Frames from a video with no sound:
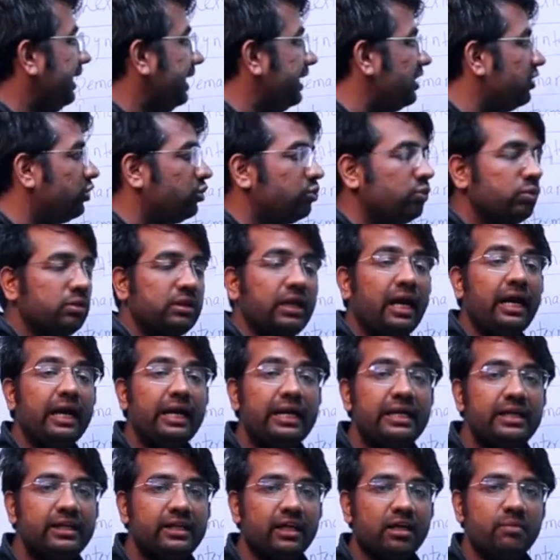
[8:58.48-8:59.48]
into the
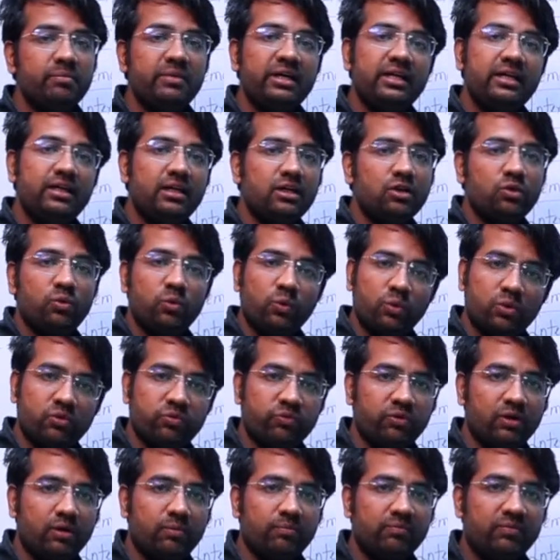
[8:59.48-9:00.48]
intermediate code
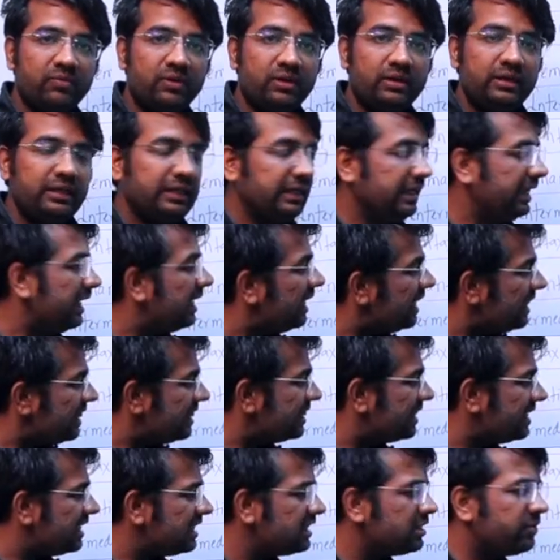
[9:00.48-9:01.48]
form. In
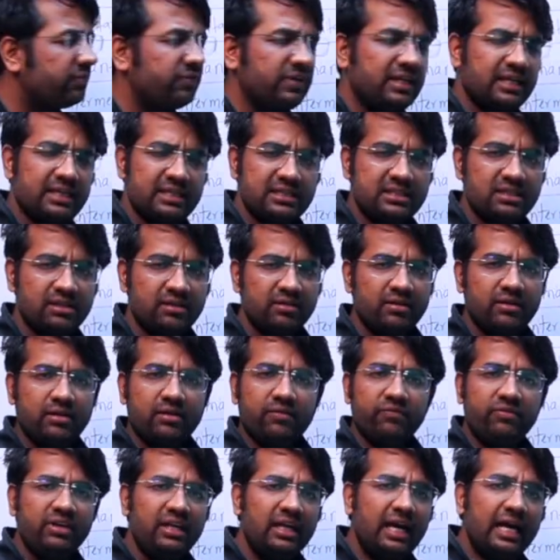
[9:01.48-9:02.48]
this phase,
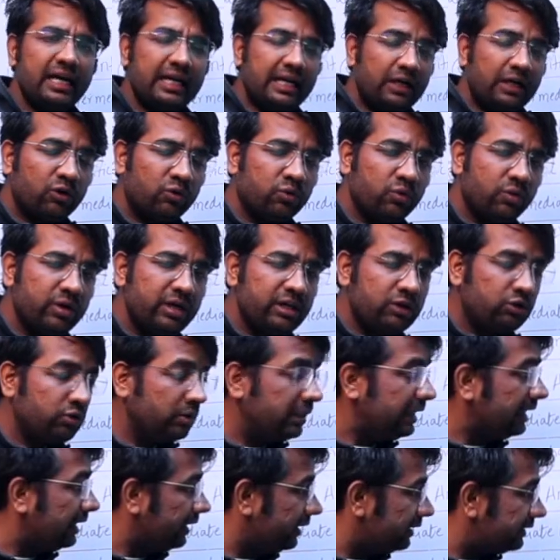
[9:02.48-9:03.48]
we are going to
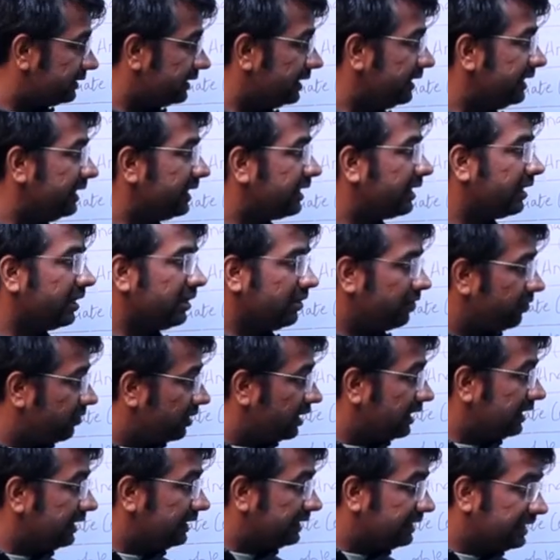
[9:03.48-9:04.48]
easily
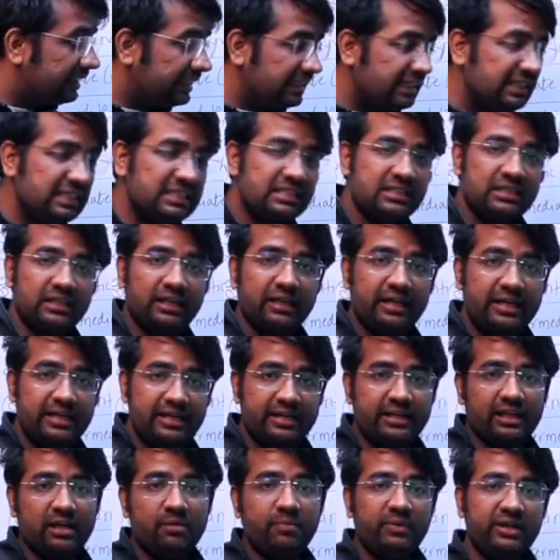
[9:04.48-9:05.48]
convert these
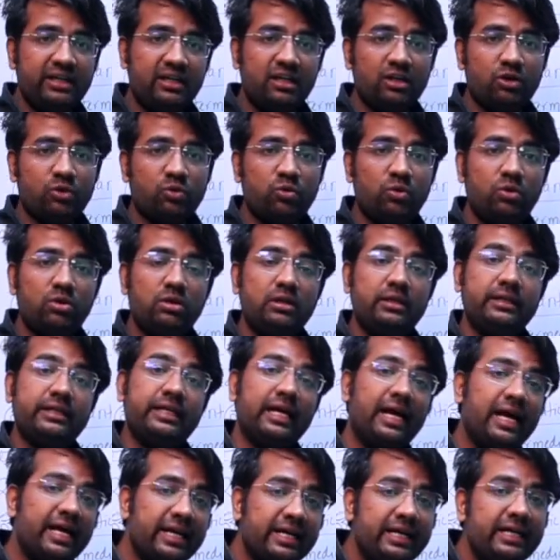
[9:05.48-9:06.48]
intermediate code
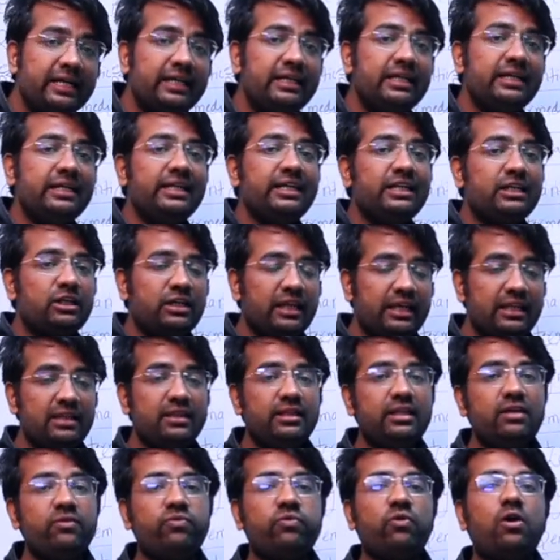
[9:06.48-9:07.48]
directly in
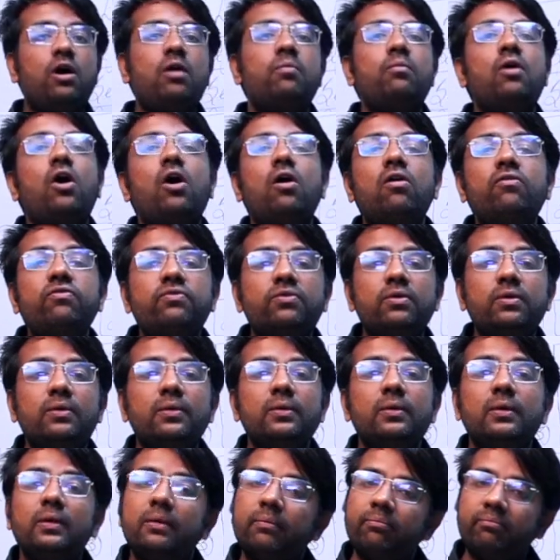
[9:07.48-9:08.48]
the form of
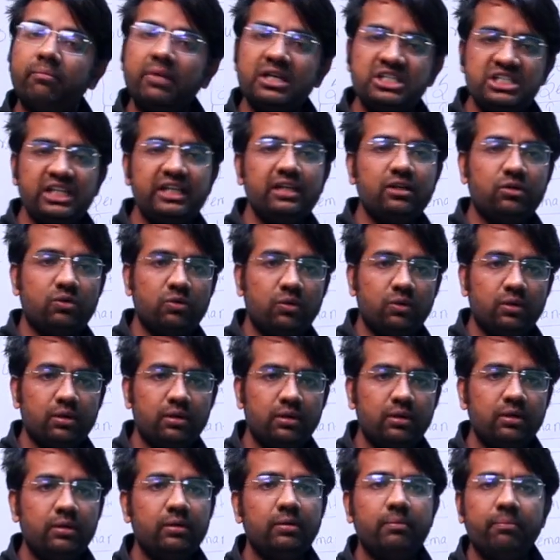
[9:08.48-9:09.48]
machine code.
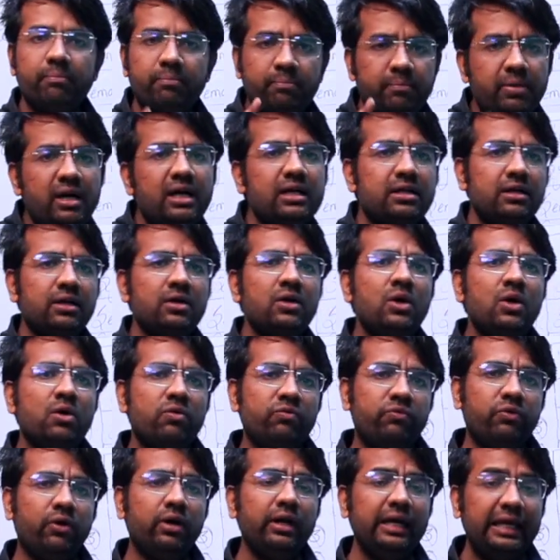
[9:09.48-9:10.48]
But
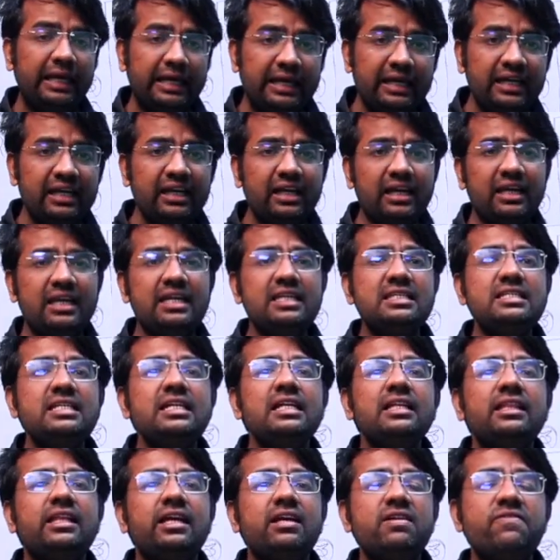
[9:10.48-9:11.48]
for
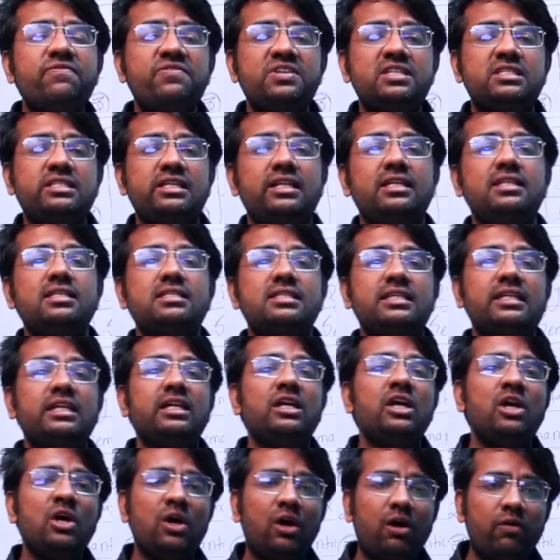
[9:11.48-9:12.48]
increasing the efficiency
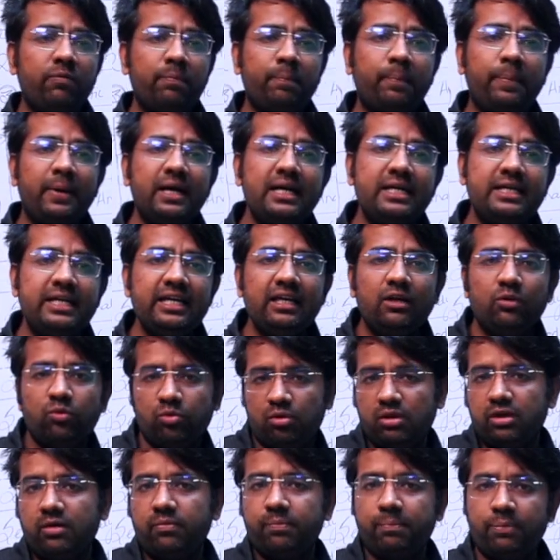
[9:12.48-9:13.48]
of
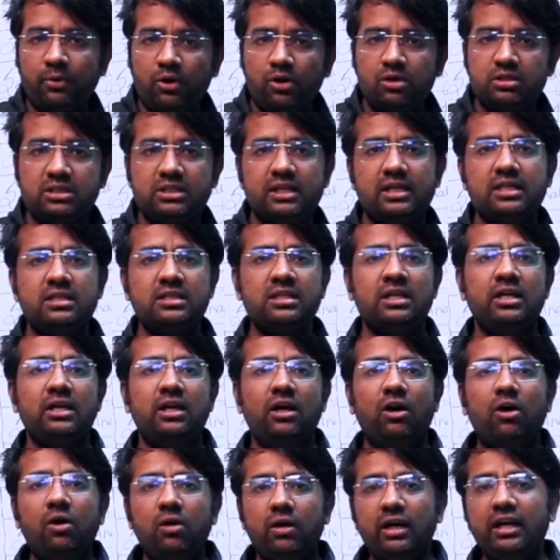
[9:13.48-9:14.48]
particular process
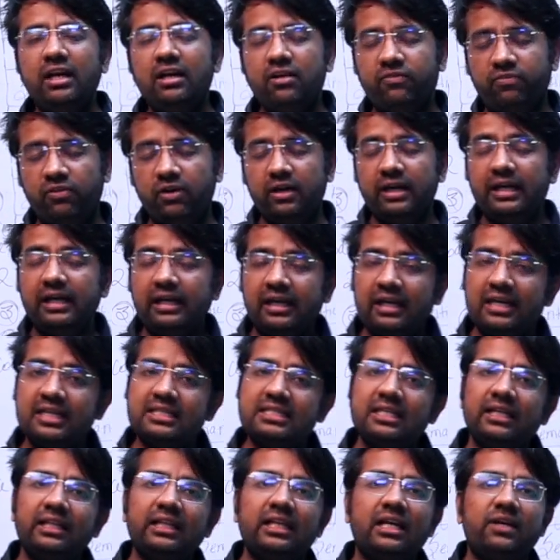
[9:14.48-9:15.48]
or for
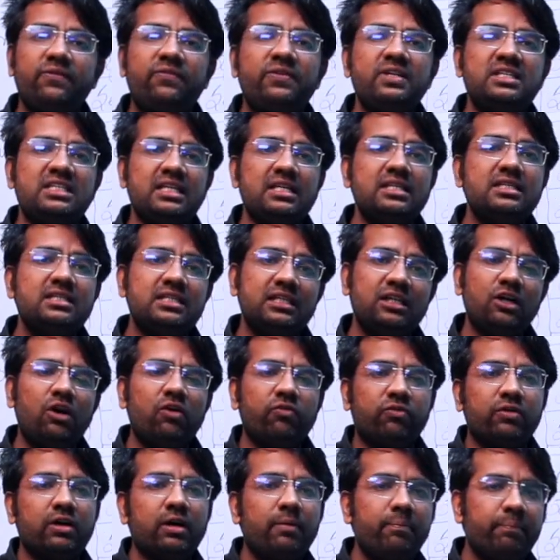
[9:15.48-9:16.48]
increasing the efficiency
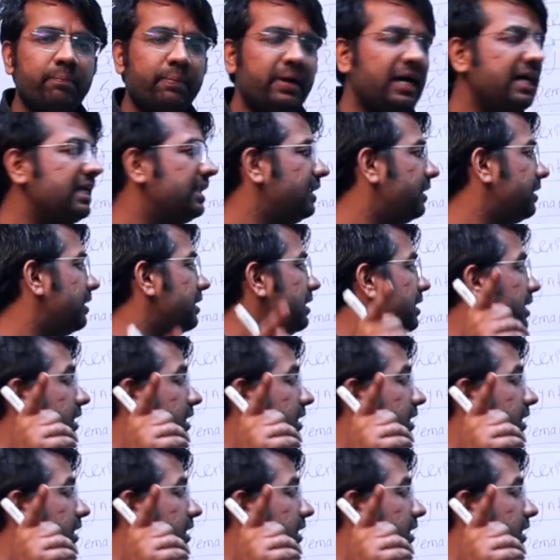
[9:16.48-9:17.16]
of compiler,